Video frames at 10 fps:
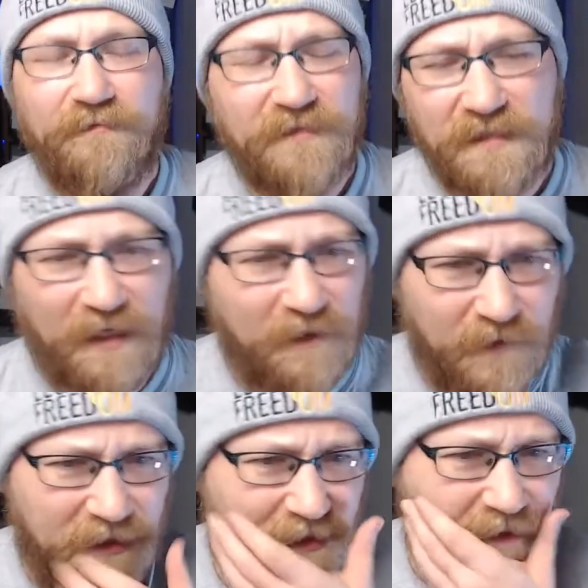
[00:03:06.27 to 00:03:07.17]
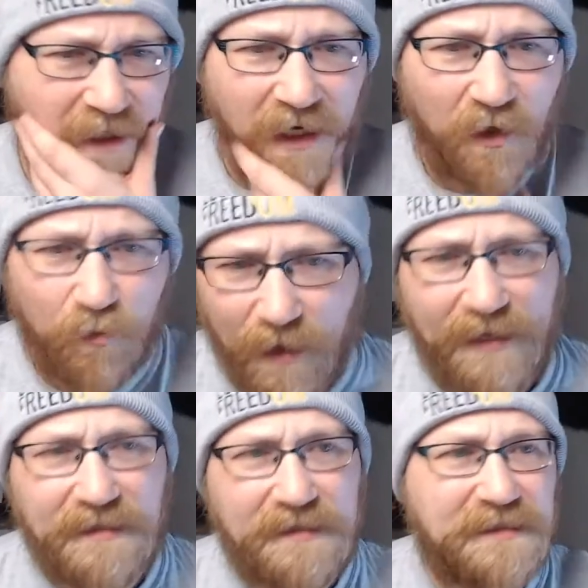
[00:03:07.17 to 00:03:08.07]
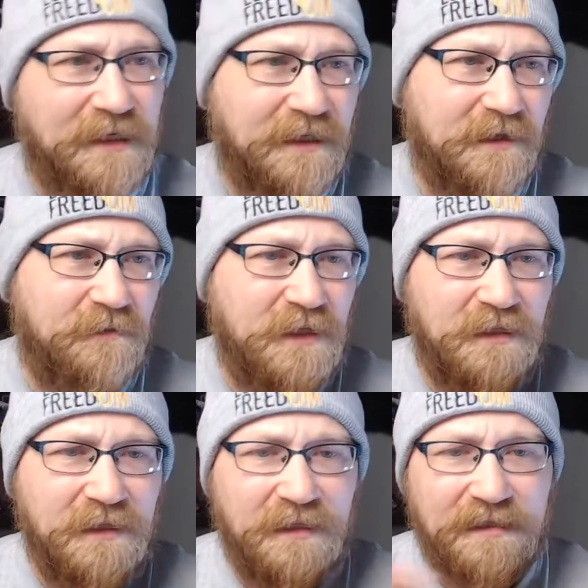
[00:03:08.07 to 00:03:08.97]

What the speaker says: It's not going to be a rant. It's not going to be